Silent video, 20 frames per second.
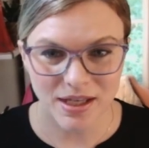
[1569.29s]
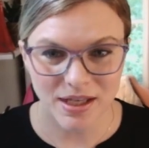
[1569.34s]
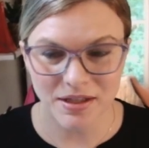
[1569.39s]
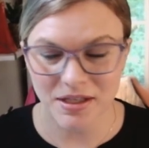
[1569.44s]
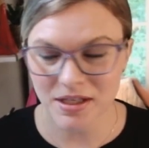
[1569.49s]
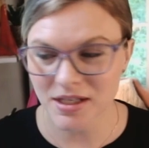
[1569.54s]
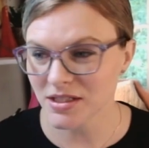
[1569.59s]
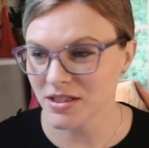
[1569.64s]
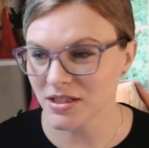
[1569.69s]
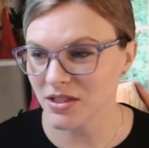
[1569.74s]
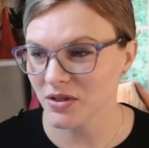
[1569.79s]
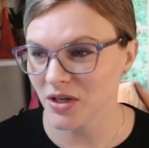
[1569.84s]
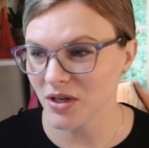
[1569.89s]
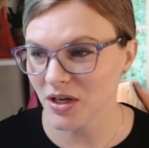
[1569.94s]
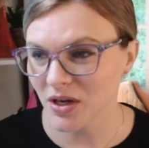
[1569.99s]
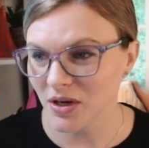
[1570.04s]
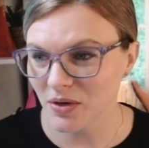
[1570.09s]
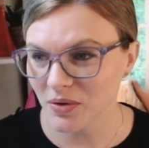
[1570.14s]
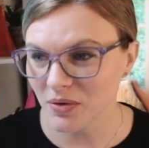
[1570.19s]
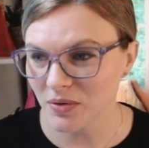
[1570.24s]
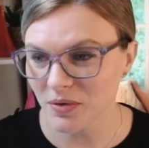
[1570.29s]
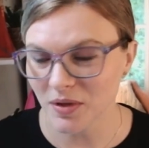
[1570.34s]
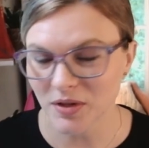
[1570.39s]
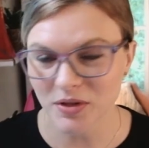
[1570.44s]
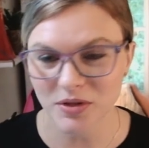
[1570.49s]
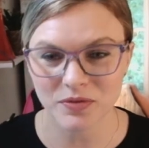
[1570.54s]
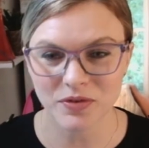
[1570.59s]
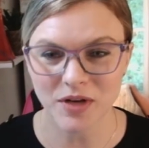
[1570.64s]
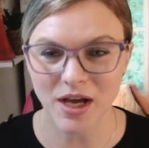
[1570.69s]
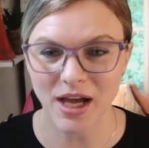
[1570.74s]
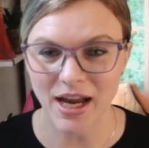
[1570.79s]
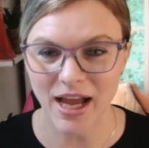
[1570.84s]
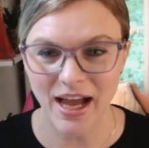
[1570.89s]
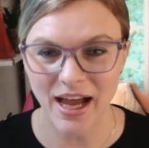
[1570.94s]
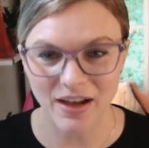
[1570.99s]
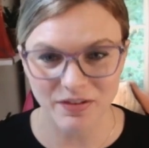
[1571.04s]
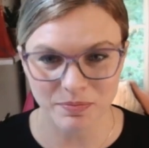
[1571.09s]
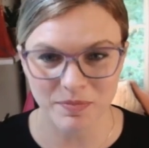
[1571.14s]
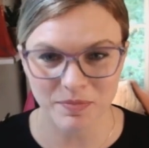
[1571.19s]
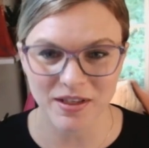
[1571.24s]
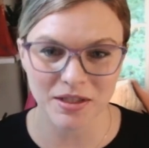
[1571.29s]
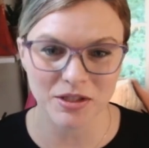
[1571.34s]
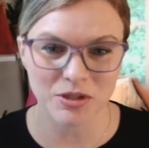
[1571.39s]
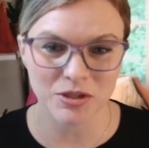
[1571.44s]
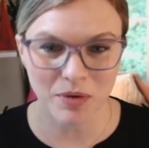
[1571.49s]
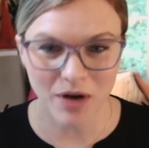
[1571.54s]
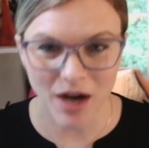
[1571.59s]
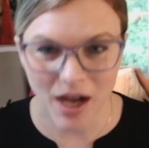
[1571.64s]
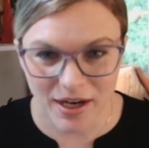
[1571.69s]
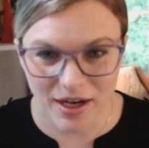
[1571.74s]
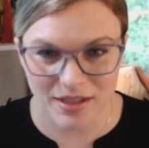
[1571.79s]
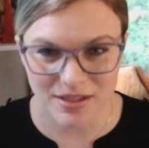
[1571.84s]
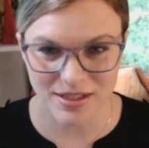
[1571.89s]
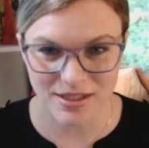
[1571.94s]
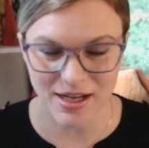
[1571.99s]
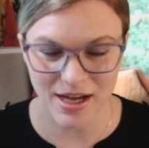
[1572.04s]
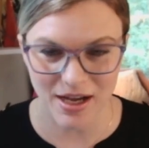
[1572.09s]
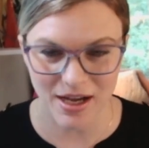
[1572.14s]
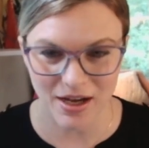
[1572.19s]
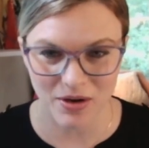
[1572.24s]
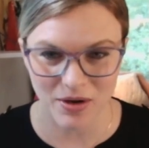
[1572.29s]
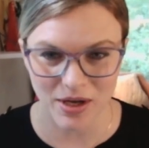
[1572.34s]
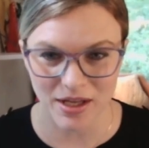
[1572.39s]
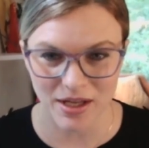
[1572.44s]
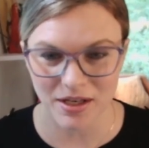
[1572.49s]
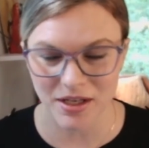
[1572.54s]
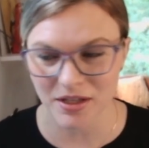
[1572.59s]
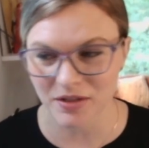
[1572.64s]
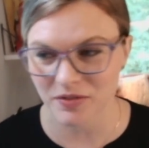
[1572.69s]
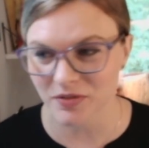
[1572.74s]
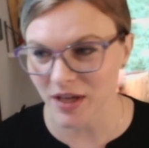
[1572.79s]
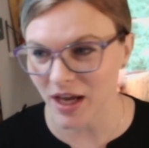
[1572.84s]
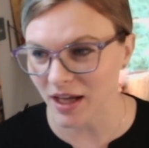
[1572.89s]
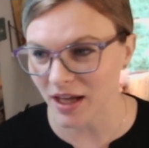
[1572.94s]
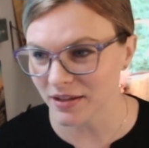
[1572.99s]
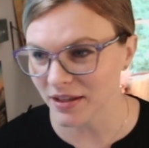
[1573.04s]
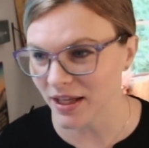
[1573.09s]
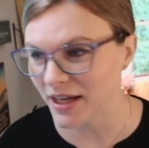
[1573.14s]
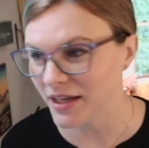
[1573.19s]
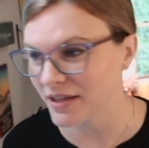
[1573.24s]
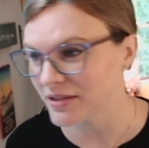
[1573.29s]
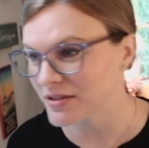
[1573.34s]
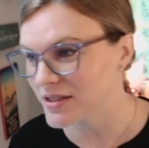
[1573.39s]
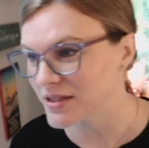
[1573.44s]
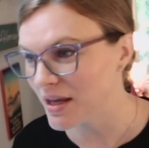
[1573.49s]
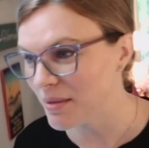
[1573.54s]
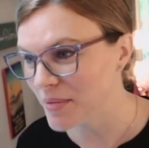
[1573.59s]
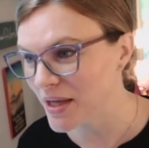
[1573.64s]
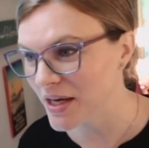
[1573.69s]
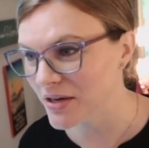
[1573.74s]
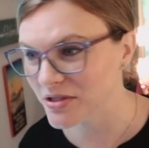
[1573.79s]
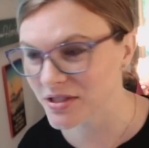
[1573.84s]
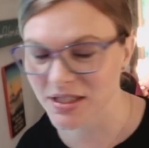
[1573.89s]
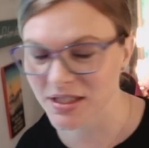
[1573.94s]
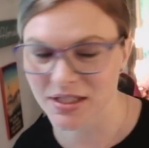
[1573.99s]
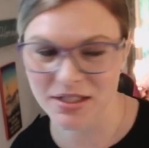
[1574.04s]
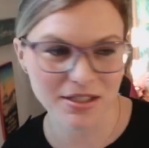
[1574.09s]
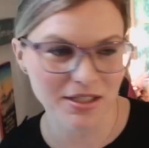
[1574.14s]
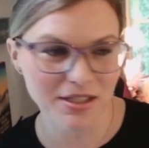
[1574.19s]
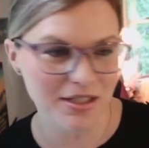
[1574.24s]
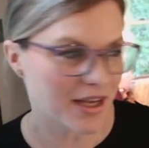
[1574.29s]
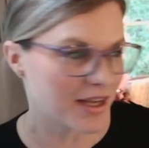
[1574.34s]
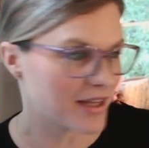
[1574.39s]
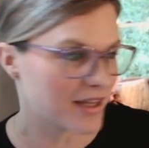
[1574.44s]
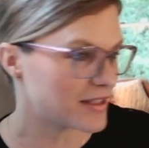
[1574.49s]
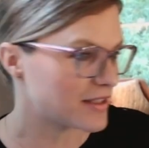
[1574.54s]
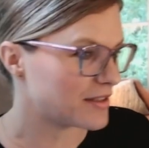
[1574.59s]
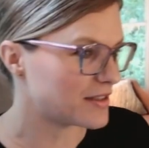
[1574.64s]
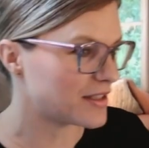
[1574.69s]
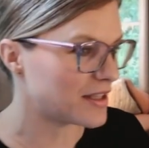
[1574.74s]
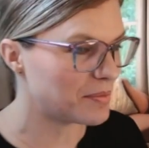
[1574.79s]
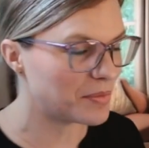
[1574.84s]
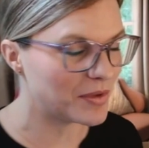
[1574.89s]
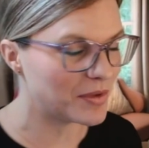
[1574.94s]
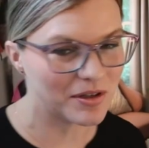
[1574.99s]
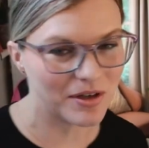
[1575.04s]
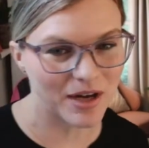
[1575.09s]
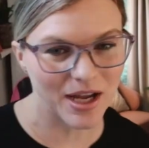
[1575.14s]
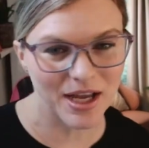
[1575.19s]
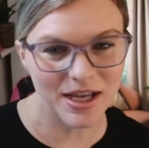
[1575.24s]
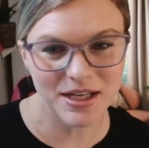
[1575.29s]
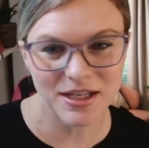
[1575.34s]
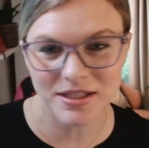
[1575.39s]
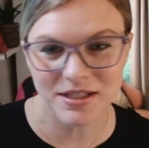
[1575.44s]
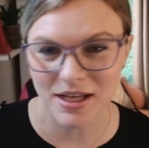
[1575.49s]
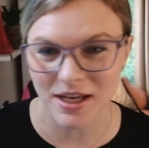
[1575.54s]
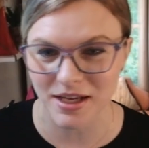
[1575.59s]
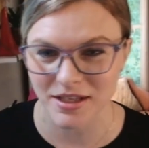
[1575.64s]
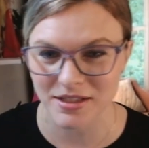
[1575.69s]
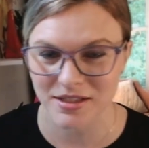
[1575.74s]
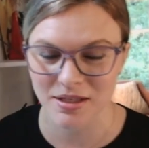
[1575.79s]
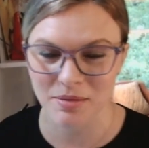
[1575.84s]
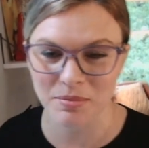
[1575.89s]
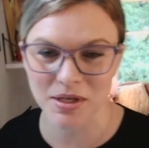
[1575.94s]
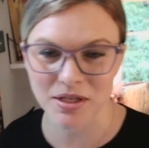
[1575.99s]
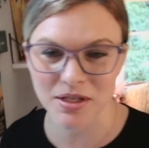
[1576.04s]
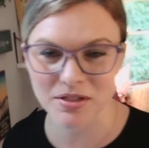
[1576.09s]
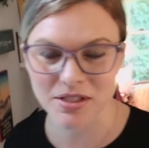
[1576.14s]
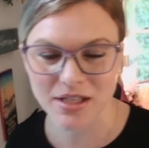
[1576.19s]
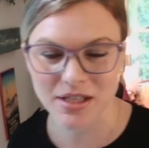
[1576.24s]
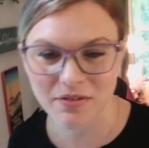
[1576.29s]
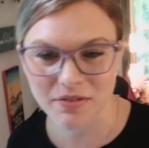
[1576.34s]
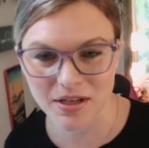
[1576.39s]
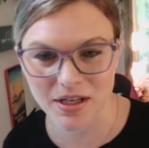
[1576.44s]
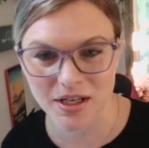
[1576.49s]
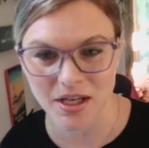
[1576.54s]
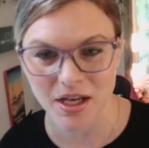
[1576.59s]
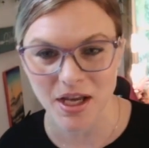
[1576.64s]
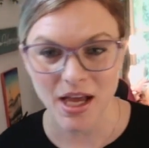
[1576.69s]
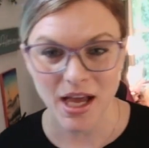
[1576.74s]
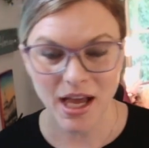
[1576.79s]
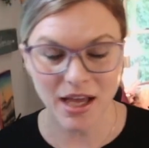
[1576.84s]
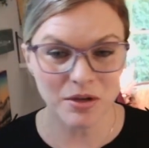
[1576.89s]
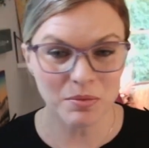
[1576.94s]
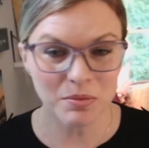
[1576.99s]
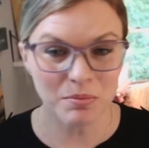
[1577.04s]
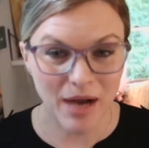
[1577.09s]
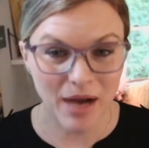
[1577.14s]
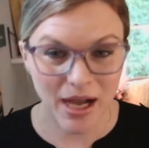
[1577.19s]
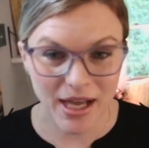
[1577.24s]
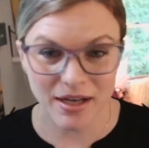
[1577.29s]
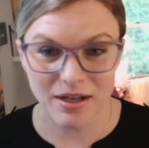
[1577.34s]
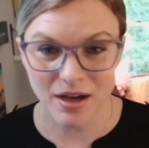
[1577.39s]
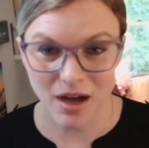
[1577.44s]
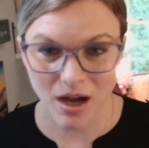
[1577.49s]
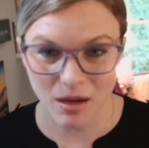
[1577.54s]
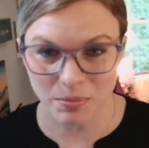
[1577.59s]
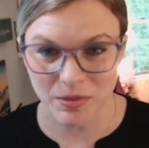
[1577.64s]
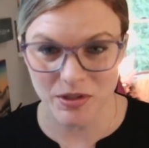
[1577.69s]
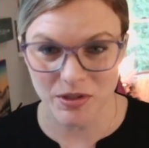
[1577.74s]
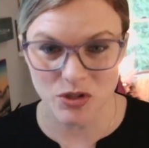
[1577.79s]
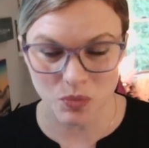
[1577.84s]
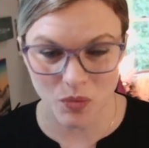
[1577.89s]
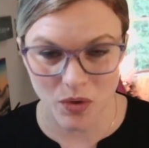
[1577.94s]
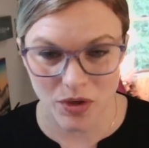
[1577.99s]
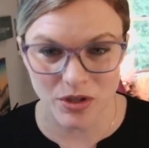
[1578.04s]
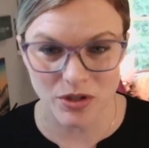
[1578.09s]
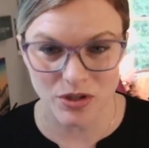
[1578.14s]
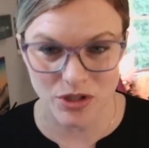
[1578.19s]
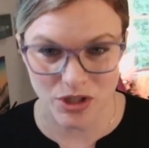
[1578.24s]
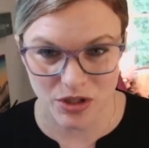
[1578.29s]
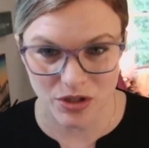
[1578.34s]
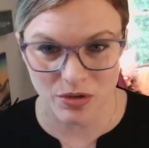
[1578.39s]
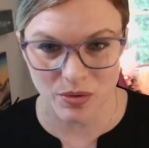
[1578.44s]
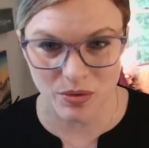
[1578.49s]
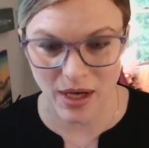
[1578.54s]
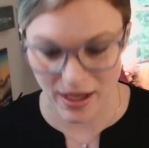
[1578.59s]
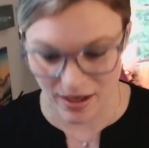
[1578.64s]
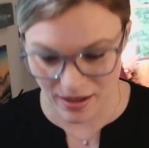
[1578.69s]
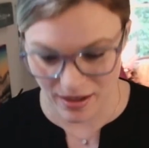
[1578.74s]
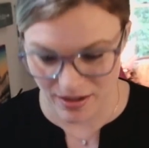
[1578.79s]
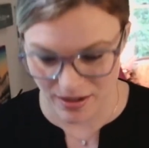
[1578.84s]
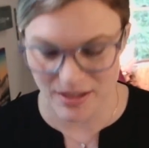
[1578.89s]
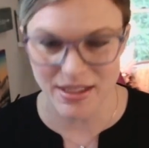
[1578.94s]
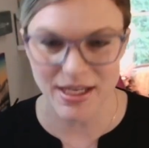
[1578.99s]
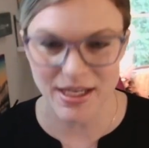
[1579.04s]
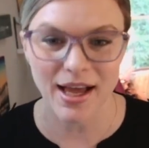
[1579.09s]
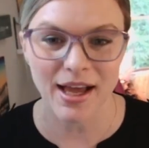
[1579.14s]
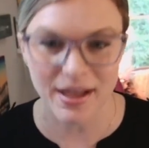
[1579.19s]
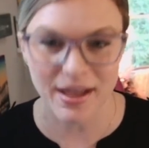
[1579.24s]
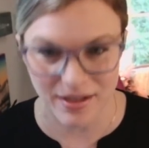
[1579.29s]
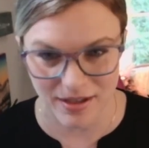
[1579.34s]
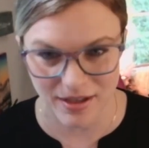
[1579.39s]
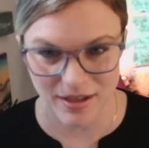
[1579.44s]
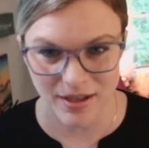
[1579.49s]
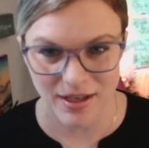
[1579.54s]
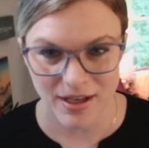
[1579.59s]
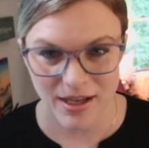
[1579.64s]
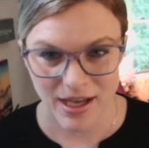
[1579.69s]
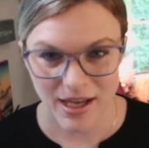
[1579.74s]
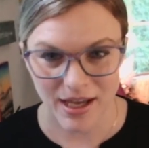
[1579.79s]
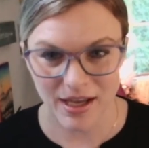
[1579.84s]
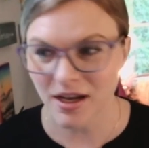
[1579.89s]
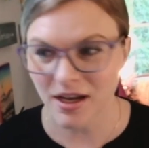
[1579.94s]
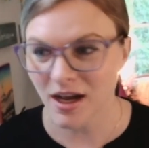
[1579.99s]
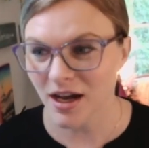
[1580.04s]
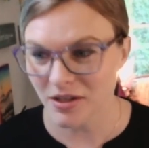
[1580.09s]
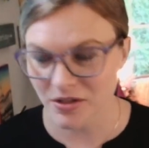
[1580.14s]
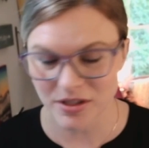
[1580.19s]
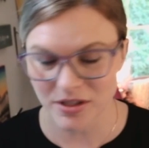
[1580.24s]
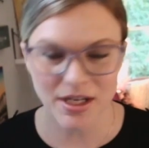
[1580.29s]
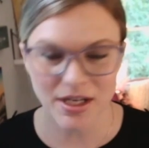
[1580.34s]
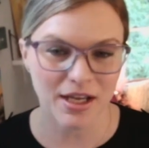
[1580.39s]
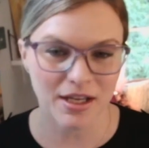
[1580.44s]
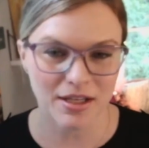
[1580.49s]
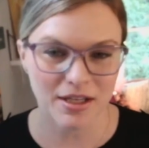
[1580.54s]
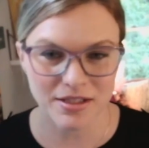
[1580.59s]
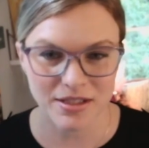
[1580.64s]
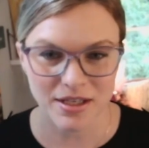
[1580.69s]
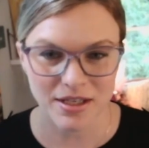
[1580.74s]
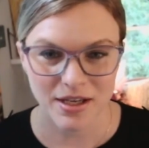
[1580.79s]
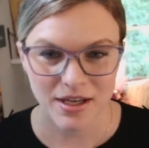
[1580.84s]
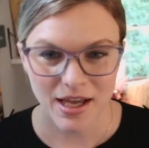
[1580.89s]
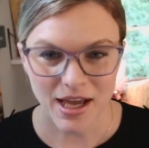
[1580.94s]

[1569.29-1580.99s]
And then you've got half finished products now, and they've got like some that are 60 days, some that are 80 days, some that are 70, and you might accomplish one or two out of the 10 in 100 days.